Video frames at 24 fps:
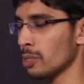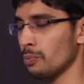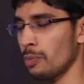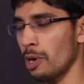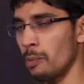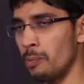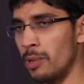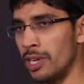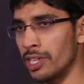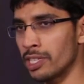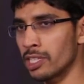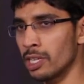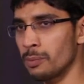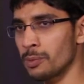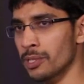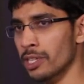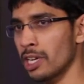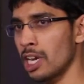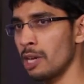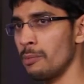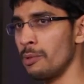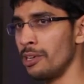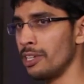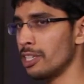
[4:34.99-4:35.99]
publish
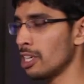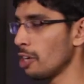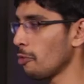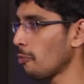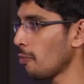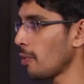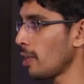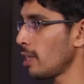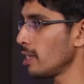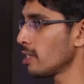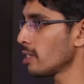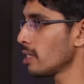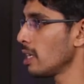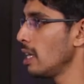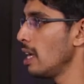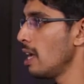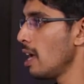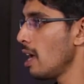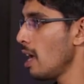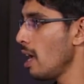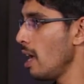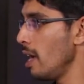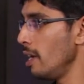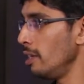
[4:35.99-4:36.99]
subscribe interface
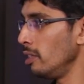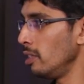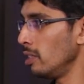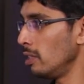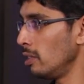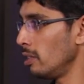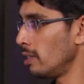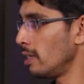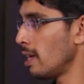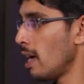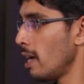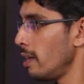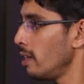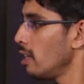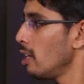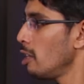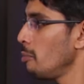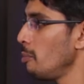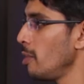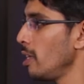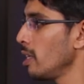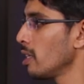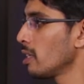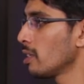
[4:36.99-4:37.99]
and the
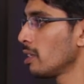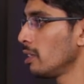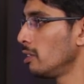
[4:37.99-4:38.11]
dynamic